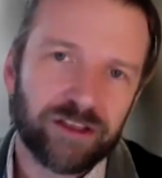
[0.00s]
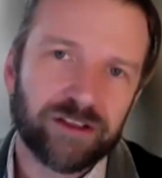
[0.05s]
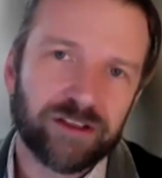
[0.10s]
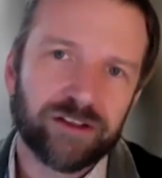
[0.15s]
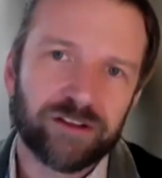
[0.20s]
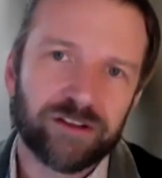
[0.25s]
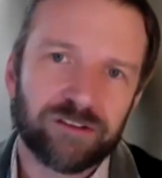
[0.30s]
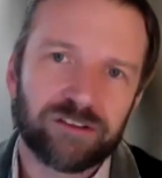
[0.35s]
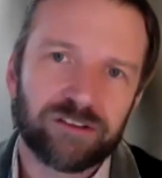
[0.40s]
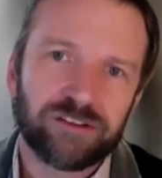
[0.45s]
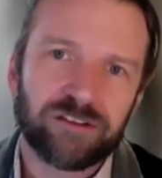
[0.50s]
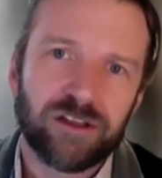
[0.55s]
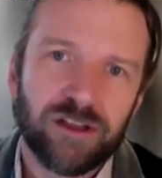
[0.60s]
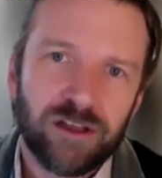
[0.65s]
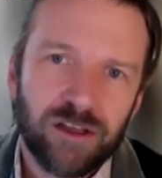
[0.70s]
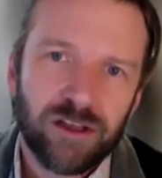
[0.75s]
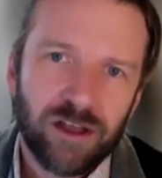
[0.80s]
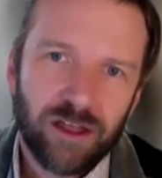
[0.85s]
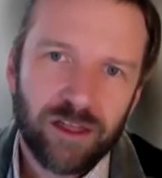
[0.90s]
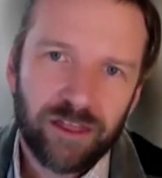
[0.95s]
the things
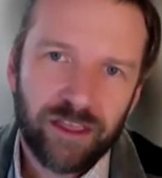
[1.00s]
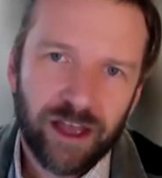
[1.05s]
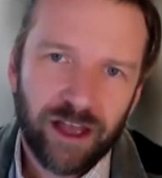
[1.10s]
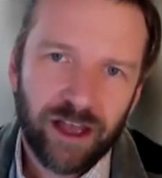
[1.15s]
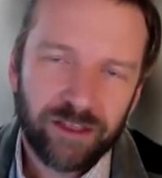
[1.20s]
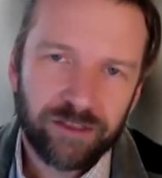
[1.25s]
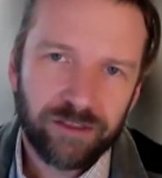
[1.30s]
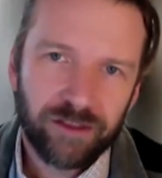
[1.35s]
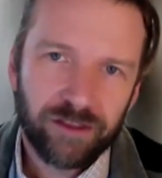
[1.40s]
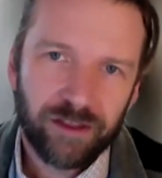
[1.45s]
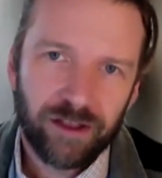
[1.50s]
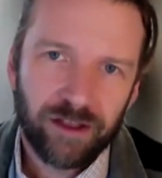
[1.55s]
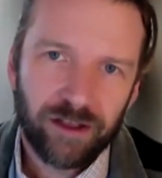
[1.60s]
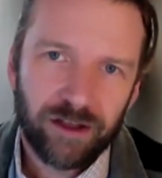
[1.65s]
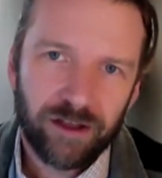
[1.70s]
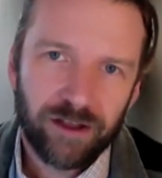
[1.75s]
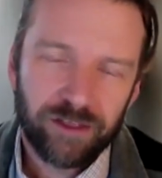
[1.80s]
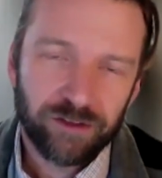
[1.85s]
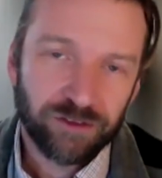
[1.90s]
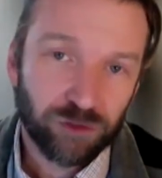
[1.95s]
that
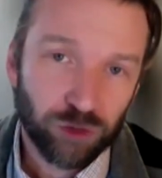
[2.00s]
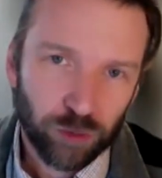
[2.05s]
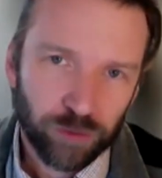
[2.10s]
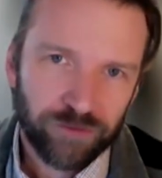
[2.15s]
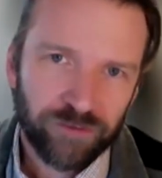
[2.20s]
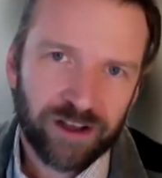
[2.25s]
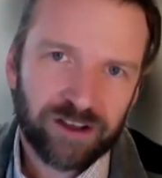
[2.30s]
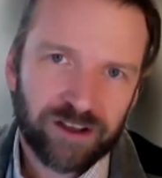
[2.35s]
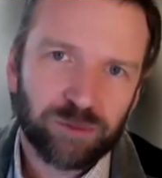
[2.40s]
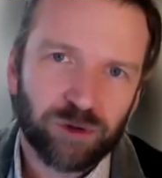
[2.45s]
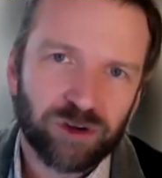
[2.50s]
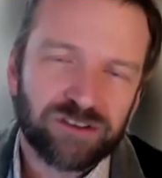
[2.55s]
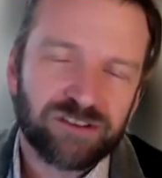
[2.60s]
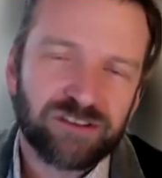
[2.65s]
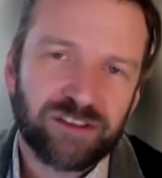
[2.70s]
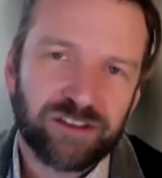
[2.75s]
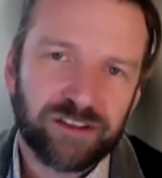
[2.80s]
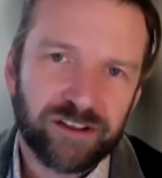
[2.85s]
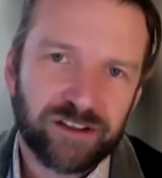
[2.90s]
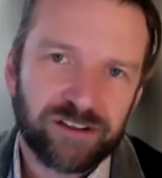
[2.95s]
this group of
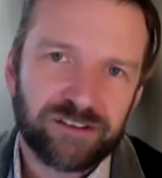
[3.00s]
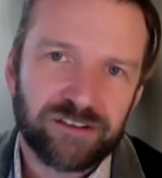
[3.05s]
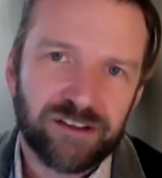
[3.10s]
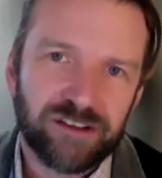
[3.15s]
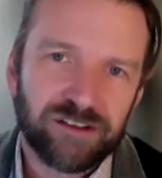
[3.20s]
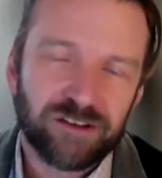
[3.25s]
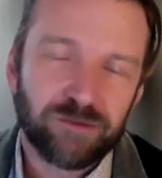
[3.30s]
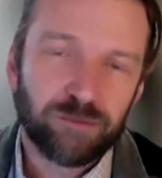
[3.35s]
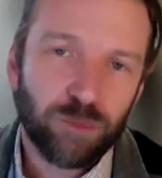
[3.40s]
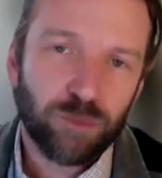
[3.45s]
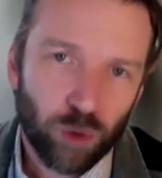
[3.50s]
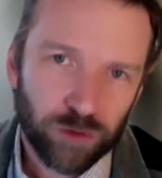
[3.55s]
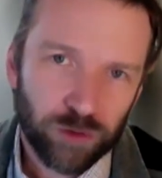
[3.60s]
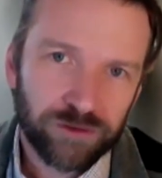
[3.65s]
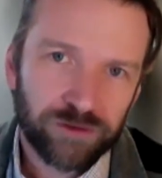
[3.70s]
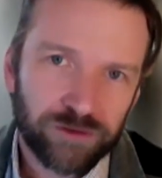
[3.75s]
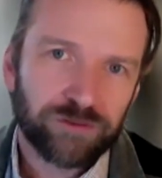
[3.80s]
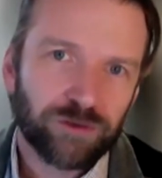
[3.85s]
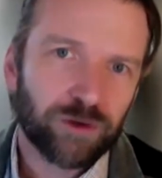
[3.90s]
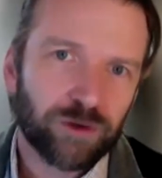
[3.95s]
experts thinks is
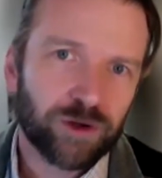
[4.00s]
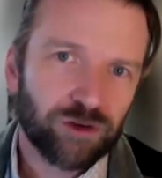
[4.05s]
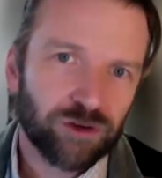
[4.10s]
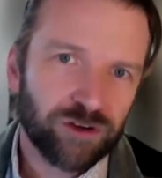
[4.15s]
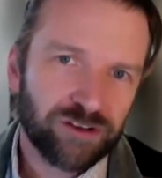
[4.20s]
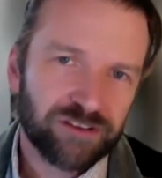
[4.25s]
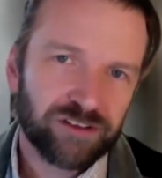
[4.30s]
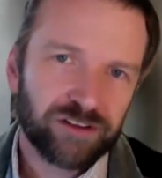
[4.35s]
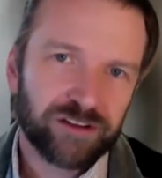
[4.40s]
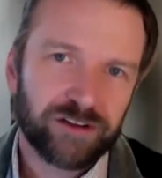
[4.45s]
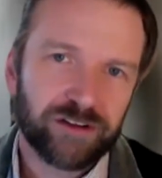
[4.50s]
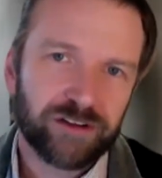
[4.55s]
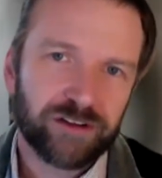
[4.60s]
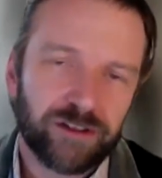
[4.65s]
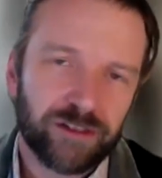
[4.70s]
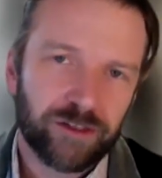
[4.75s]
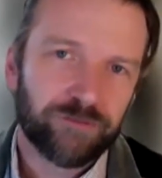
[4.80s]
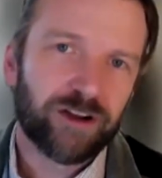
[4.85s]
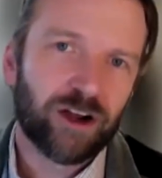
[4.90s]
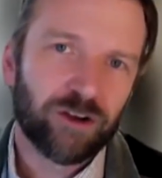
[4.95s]
important for
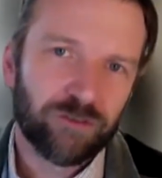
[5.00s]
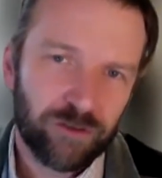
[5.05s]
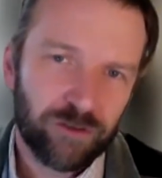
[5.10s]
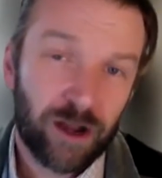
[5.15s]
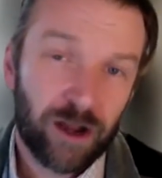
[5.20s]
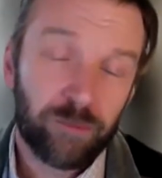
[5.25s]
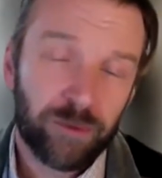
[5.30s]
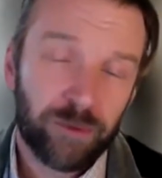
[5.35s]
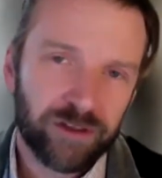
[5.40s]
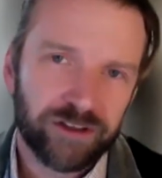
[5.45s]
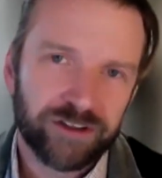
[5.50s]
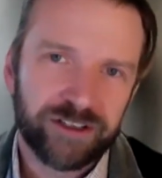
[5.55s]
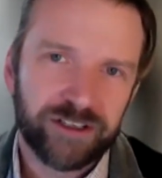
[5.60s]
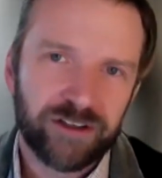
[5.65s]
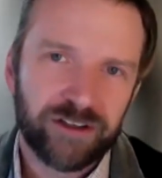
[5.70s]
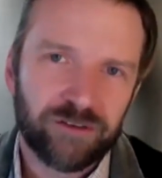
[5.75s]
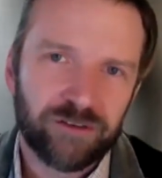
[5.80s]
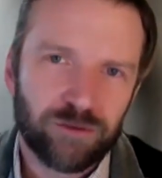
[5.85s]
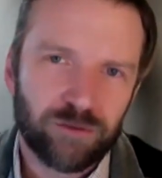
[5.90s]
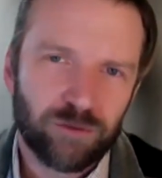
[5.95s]
increasing the
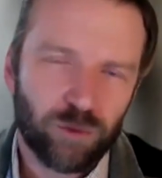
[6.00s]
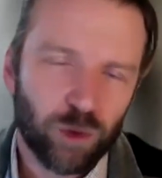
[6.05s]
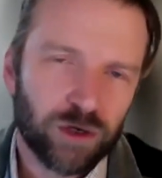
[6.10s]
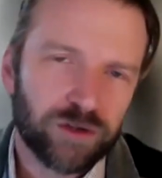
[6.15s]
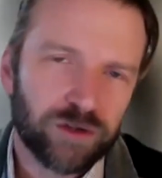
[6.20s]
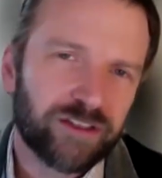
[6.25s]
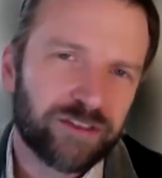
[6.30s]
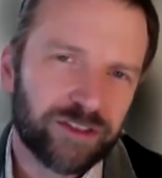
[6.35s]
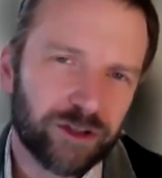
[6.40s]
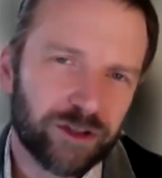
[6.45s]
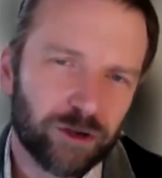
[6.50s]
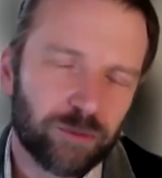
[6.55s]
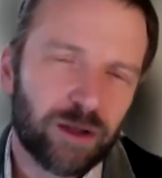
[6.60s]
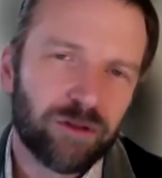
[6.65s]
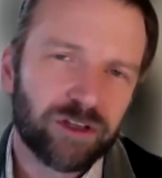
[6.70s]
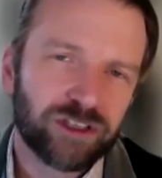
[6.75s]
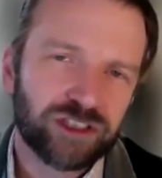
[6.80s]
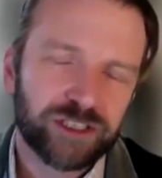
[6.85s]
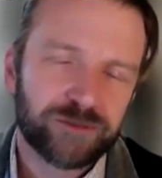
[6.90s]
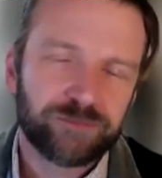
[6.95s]
verifiability of work that they're
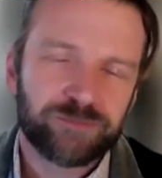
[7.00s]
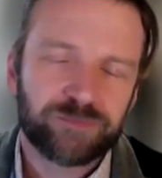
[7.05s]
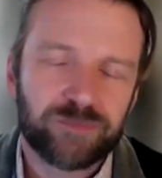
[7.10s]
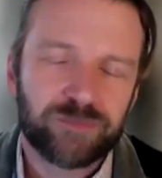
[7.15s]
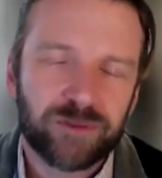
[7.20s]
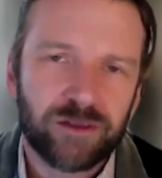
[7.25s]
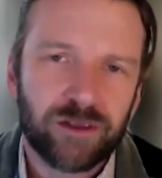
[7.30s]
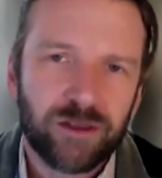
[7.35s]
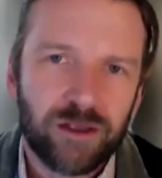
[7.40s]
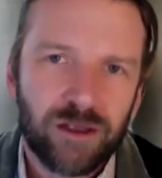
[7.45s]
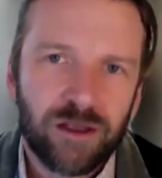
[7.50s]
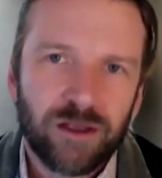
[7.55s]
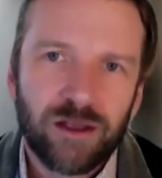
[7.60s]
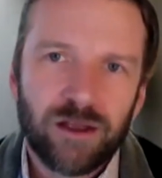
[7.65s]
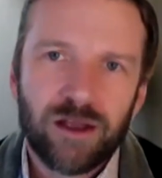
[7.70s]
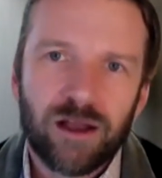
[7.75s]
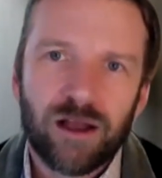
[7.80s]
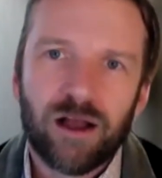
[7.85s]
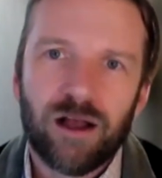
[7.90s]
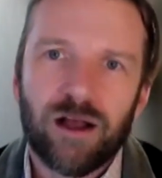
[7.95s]
publishing,
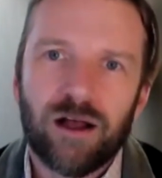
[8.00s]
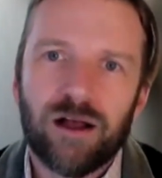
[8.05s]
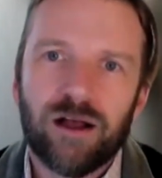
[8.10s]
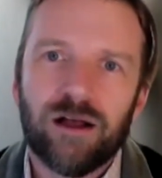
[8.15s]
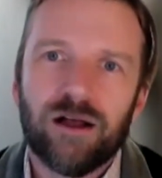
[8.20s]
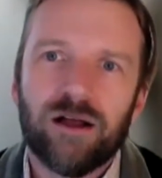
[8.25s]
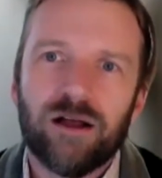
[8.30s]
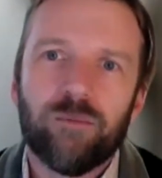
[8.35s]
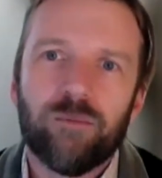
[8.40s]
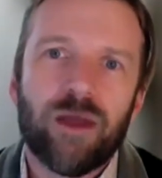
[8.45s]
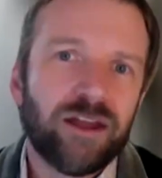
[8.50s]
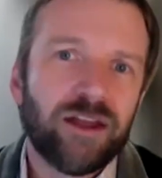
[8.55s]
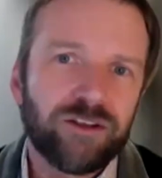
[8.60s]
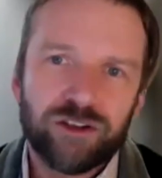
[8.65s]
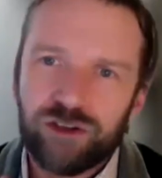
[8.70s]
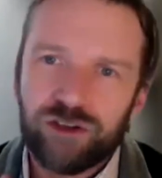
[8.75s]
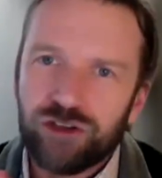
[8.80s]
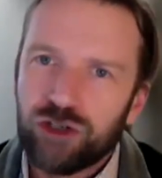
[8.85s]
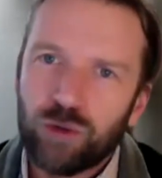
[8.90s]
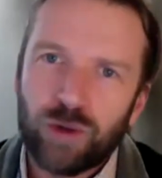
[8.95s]

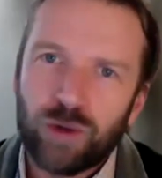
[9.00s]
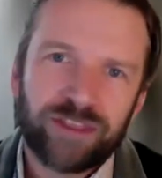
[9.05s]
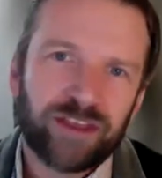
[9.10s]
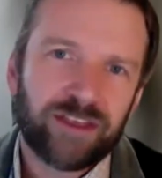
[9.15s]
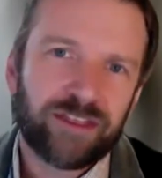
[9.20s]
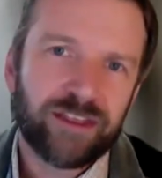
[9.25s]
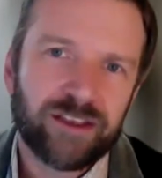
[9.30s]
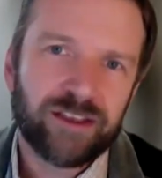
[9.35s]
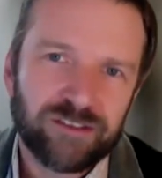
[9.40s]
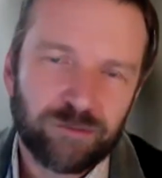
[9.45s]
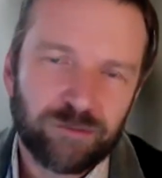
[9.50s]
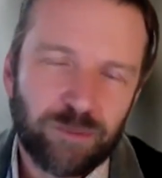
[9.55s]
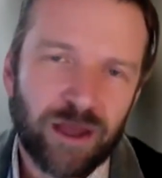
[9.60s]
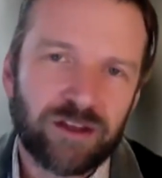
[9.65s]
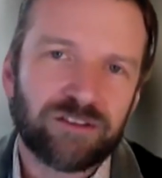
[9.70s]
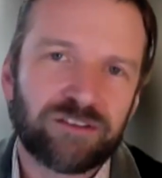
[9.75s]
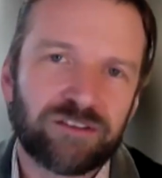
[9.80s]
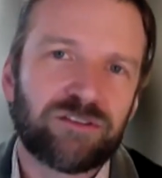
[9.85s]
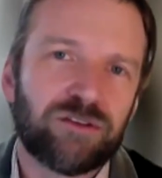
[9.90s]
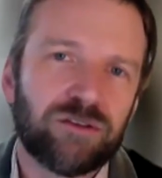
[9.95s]
and to do what they think is
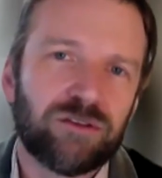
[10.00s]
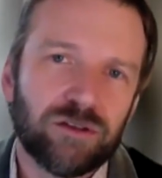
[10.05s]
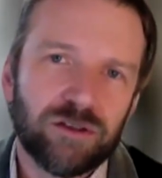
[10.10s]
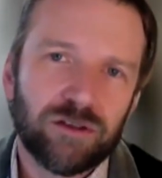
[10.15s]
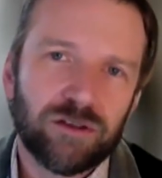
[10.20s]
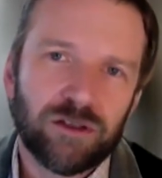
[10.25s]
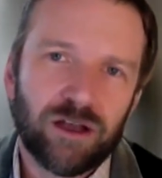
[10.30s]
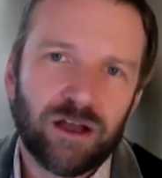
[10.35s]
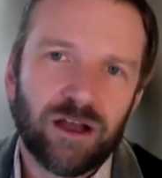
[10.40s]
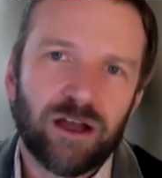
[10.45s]
best